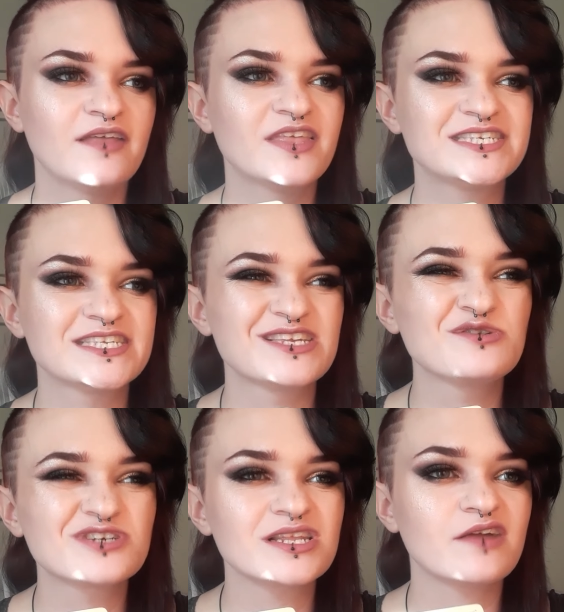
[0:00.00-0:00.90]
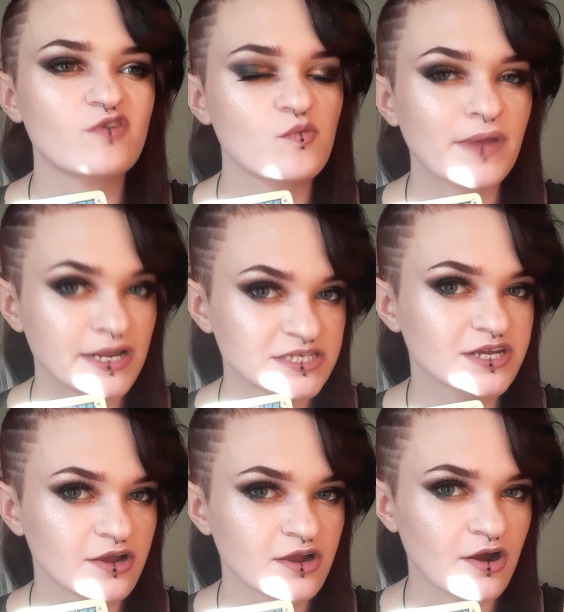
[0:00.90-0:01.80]
this is usually a
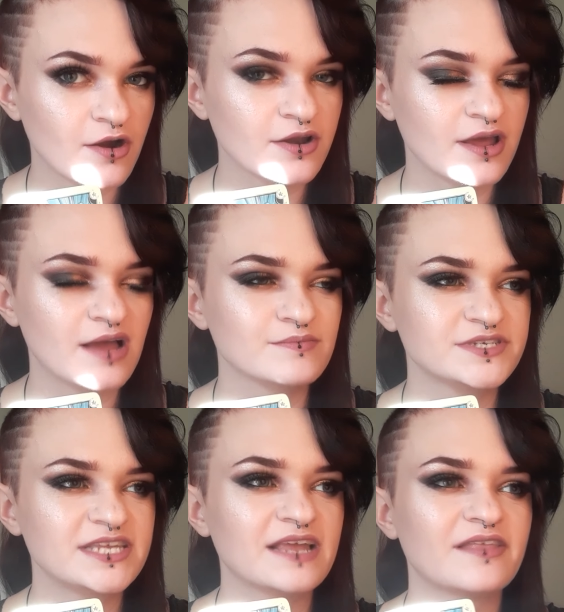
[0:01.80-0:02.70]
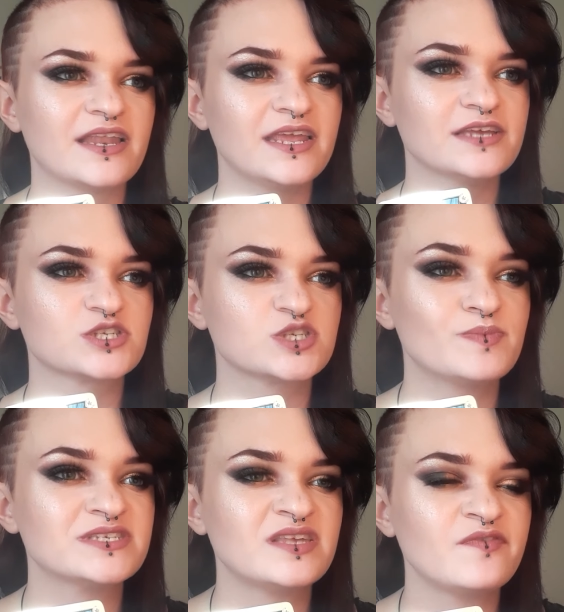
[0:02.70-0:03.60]
romantic card, saying that he is
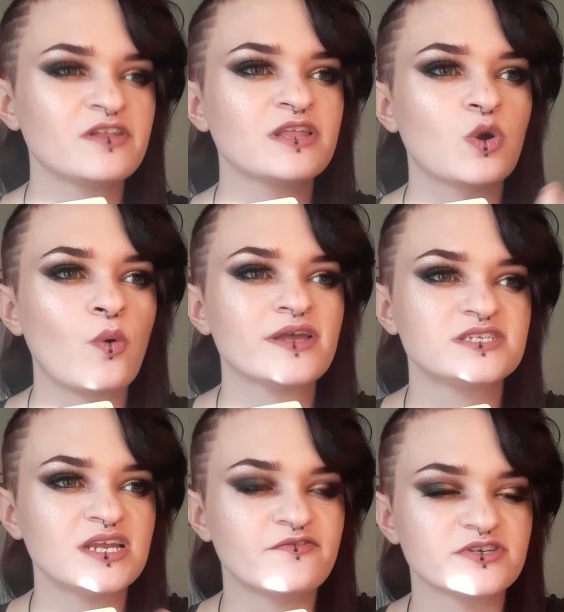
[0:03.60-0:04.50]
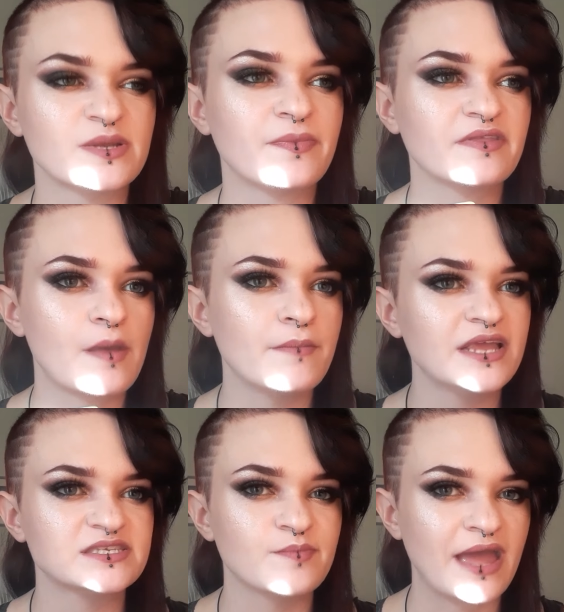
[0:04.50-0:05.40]
specifically questing for something that
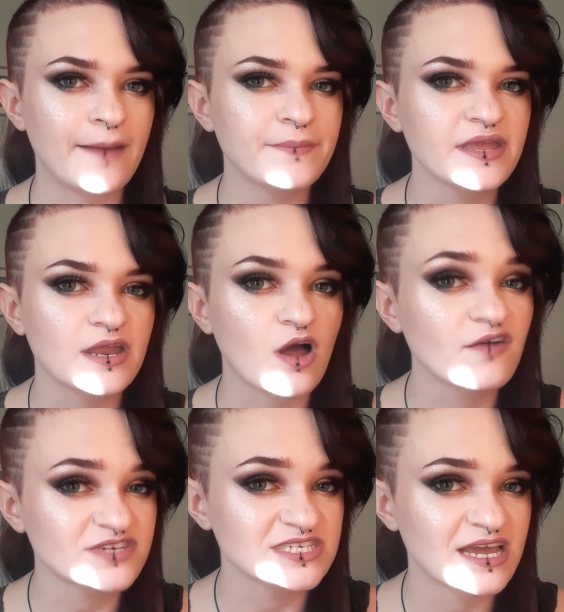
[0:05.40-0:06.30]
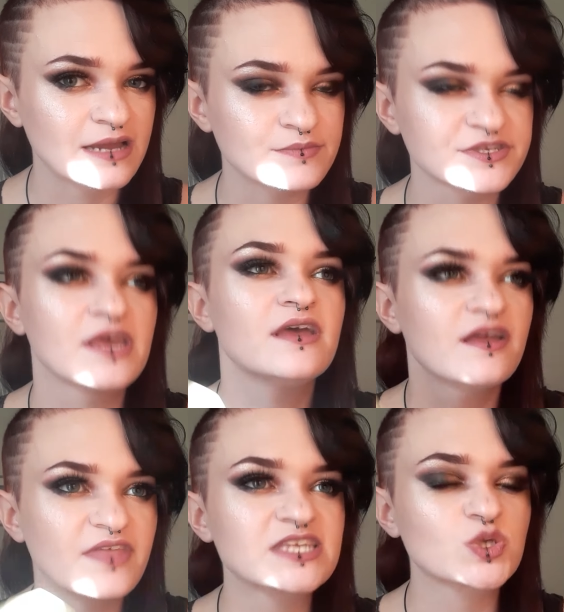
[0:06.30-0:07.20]
makes him happy, and oftentimes
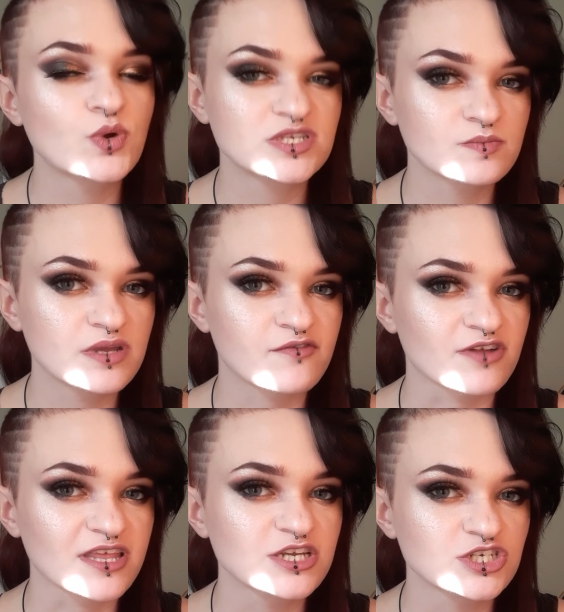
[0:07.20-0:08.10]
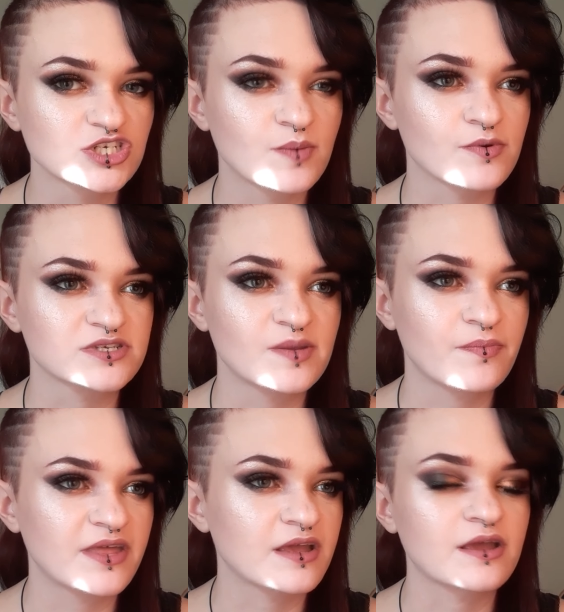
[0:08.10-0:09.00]
that's going to be a relationship or
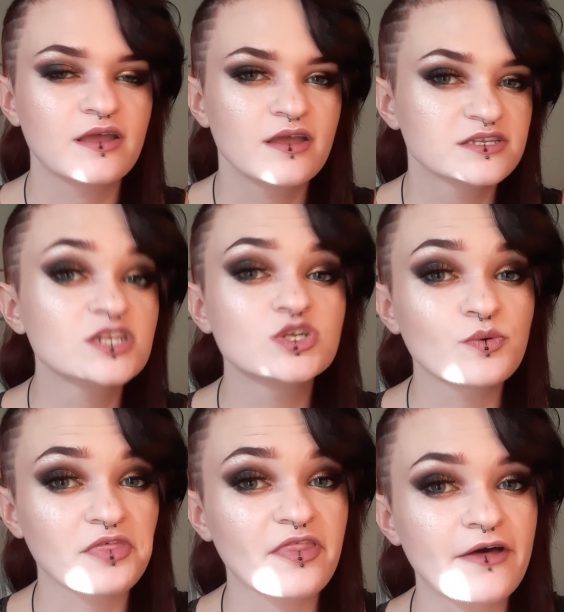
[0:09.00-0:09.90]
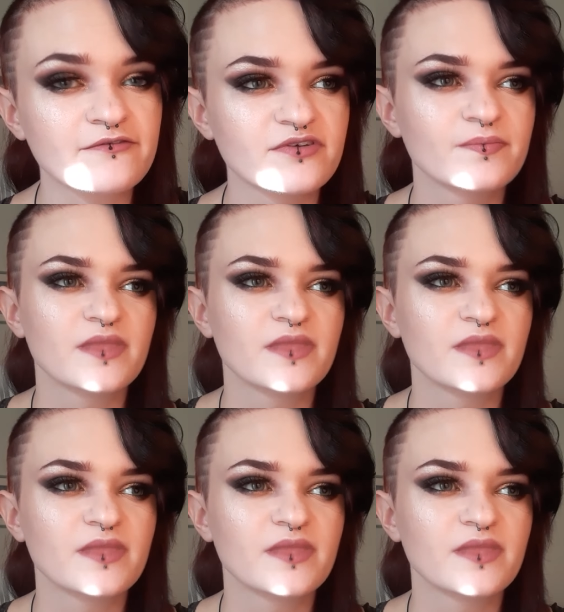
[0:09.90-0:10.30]
something to do with love.